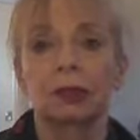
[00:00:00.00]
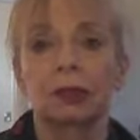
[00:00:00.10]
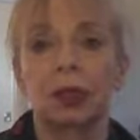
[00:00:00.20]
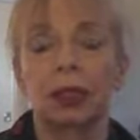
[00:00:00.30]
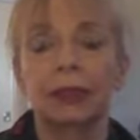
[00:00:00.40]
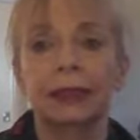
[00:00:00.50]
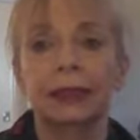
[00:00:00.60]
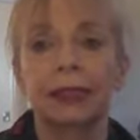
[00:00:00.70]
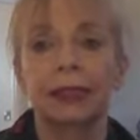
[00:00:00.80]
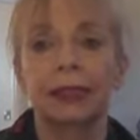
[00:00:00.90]

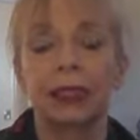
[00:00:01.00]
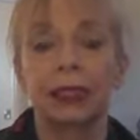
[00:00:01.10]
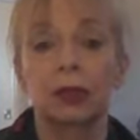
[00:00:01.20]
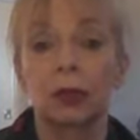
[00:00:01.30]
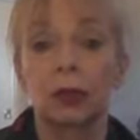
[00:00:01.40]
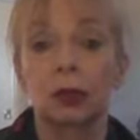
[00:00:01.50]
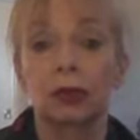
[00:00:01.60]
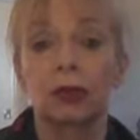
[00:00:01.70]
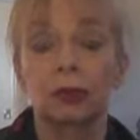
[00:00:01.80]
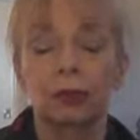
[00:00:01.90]
was the
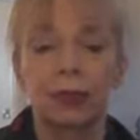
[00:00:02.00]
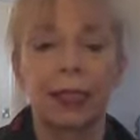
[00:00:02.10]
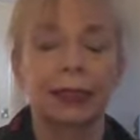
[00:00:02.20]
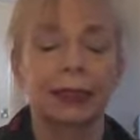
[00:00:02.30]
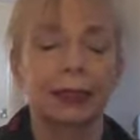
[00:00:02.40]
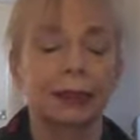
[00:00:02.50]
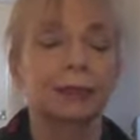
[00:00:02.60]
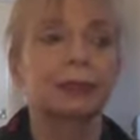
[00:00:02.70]
oral meds.